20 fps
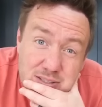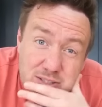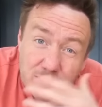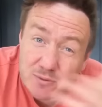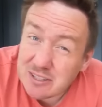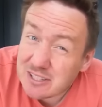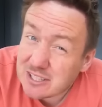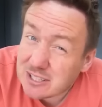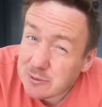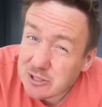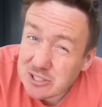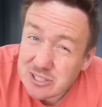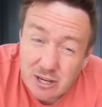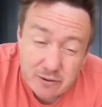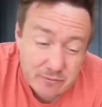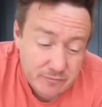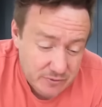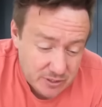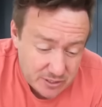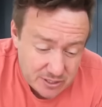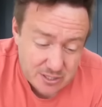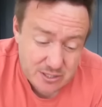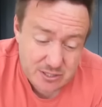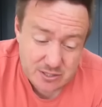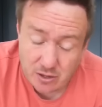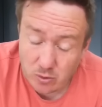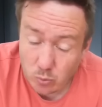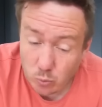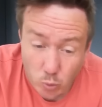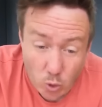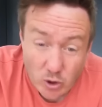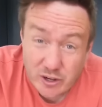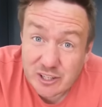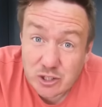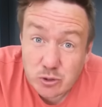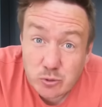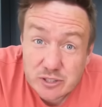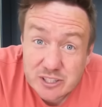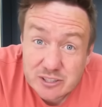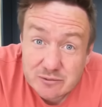So I'm thinking to myself, this is a one
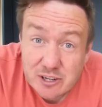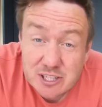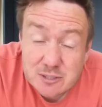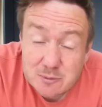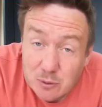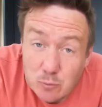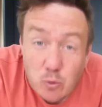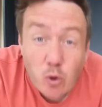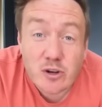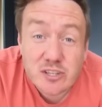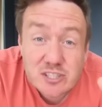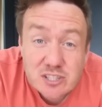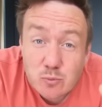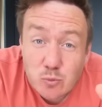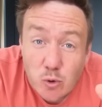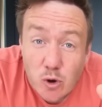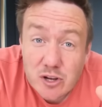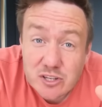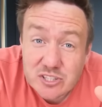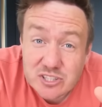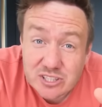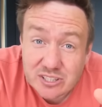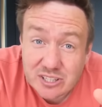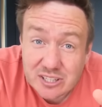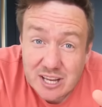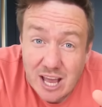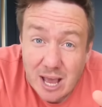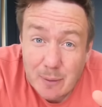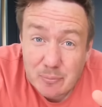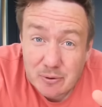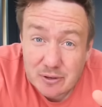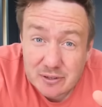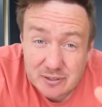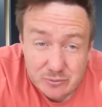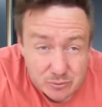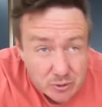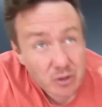ingredient recipe, what is the worst that can happen?